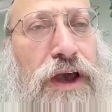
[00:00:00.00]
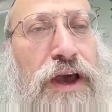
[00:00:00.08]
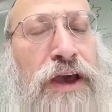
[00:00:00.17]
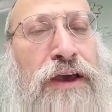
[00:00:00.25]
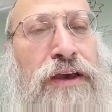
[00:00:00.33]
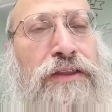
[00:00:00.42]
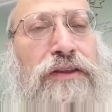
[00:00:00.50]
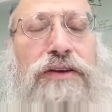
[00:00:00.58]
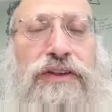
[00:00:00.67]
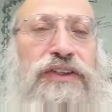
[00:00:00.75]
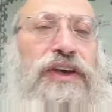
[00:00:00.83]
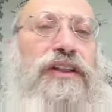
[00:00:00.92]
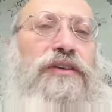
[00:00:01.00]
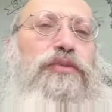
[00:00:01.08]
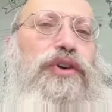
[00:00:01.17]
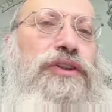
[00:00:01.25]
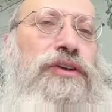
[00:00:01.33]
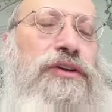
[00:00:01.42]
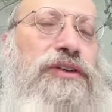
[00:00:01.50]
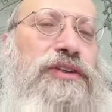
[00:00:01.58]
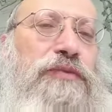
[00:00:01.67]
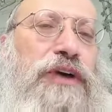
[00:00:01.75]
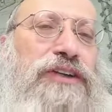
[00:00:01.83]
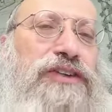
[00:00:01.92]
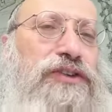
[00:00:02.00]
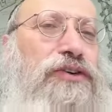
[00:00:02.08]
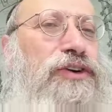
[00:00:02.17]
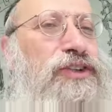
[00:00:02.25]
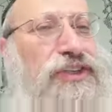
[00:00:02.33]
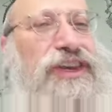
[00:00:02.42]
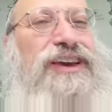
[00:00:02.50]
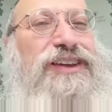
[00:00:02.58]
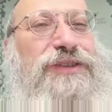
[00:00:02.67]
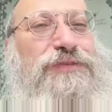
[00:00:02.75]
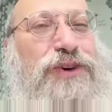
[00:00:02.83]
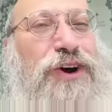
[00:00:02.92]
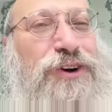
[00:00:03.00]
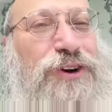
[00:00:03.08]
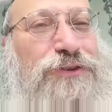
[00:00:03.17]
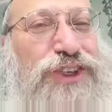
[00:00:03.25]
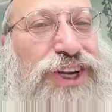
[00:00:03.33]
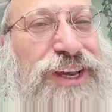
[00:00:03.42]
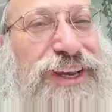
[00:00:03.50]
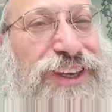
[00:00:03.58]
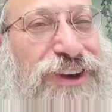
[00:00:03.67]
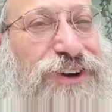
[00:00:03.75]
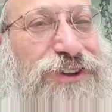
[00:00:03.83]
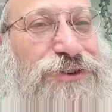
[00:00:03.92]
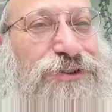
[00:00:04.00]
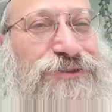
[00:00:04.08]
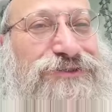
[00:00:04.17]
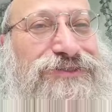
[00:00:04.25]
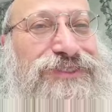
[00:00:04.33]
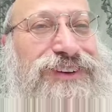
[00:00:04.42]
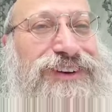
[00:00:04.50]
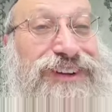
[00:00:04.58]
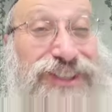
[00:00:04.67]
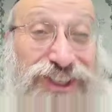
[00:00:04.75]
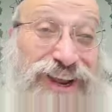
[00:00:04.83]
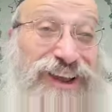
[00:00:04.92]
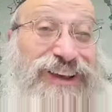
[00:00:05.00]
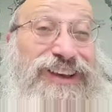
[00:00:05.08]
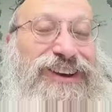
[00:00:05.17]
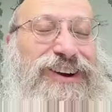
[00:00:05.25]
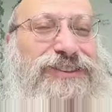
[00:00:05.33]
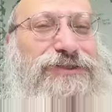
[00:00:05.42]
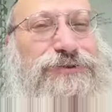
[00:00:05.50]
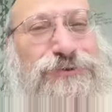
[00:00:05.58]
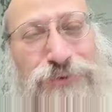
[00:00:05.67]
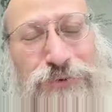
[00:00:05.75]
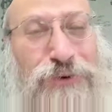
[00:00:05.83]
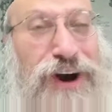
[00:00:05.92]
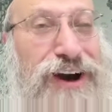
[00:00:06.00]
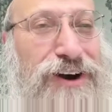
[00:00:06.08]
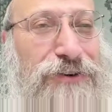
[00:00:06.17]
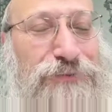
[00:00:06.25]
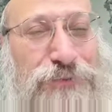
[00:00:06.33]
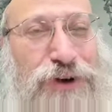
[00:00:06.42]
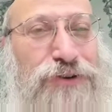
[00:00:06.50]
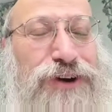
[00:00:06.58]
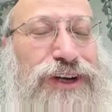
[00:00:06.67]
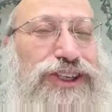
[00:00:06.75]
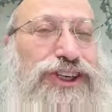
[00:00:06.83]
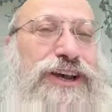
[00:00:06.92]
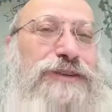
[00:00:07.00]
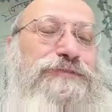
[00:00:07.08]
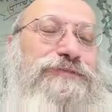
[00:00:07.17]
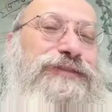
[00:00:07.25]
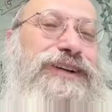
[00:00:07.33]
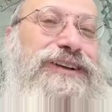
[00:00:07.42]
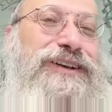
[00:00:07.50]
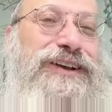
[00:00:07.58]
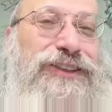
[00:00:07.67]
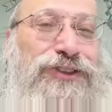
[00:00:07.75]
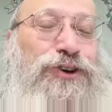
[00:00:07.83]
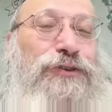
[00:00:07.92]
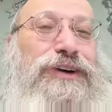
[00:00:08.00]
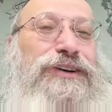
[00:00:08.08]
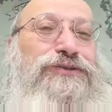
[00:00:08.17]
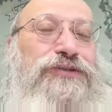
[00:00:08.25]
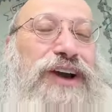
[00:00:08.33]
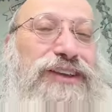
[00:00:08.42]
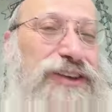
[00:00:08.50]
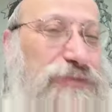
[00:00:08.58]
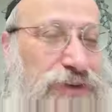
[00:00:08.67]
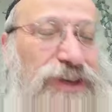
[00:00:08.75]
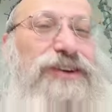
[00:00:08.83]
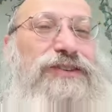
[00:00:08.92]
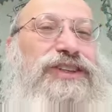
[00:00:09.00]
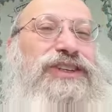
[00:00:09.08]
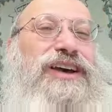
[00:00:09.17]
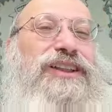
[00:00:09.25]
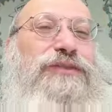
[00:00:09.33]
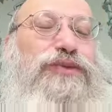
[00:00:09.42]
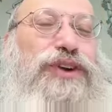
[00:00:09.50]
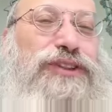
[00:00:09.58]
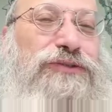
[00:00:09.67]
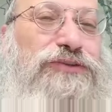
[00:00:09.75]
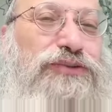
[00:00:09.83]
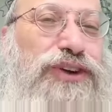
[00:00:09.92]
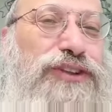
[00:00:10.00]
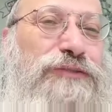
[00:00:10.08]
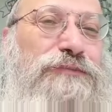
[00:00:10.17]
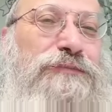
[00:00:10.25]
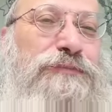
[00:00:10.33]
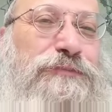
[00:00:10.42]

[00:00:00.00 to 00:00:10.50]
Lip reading: and celebrating Simchat Torah, saying the bracha of Shehecheyanu. Shehecheyanu! Wow! Baruch Hashem! No one could find him. He could celebrate in freedom.